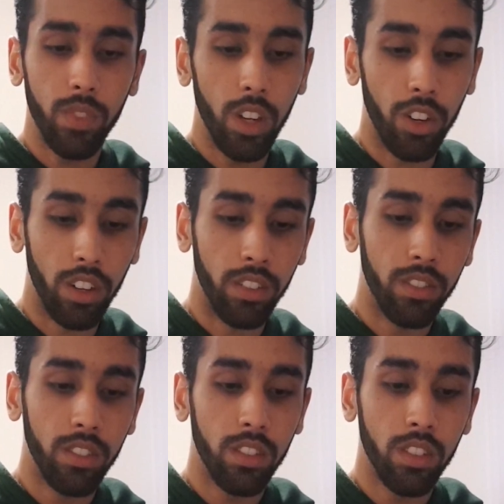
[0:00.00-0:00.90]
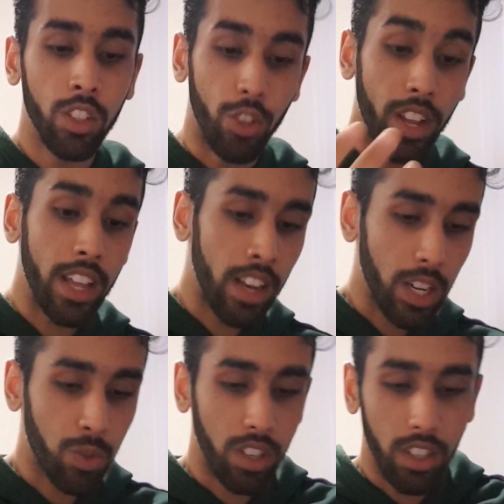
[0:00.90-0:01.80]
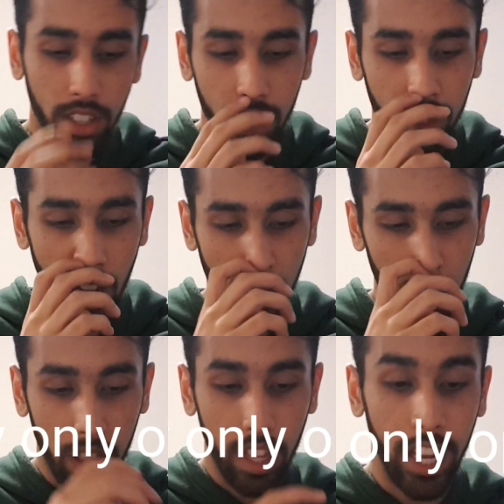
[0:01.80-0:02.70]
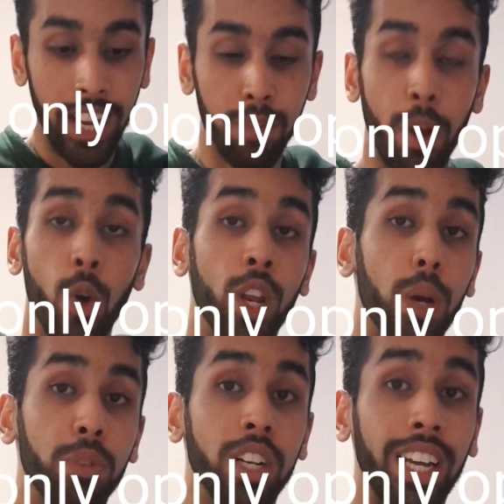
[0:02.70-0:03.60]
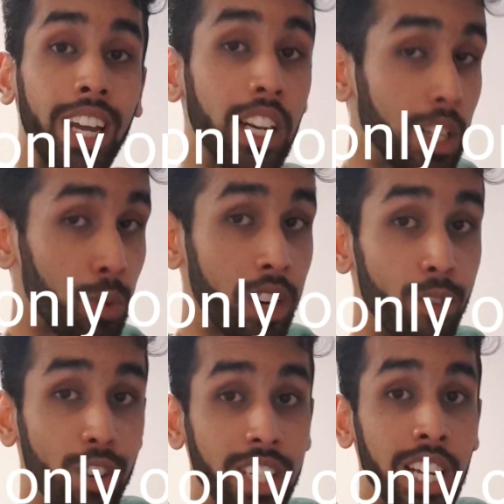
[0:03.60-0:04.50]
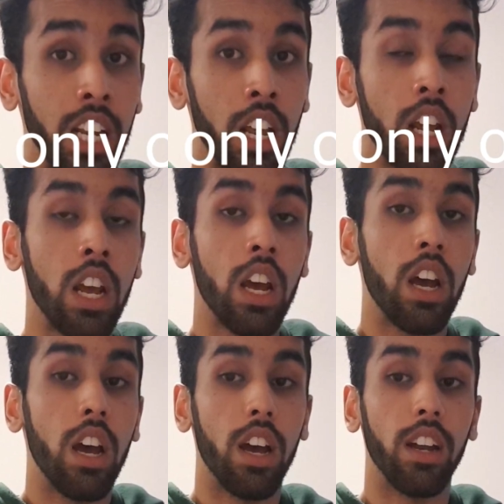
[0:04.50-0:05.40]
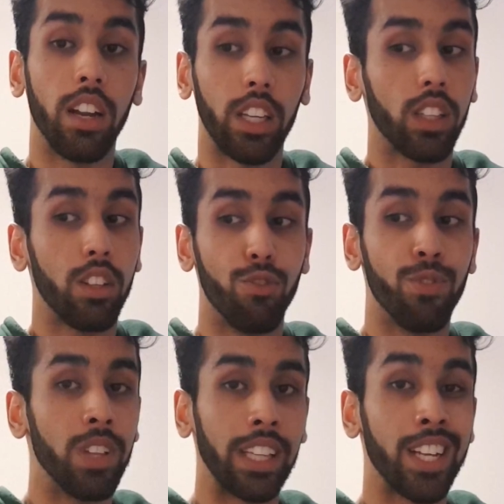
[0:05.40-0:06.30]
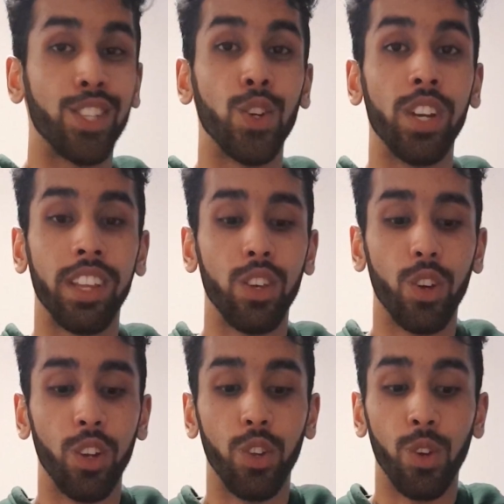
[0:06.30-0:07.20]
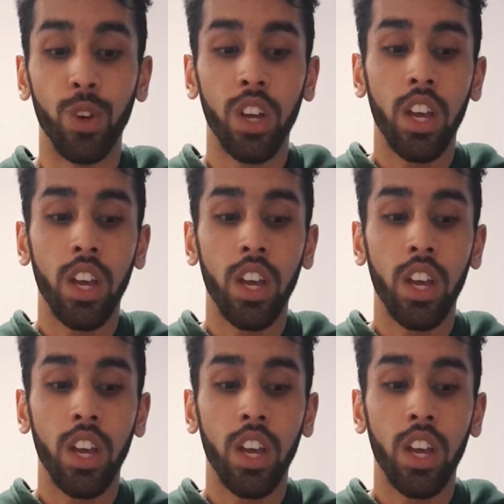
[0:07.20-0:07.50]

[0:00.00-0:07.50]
Hold on. So yeah, the next one starts with, it is my only option. Again, that's what I've already said. Like, you feel like that's the only thing you can do.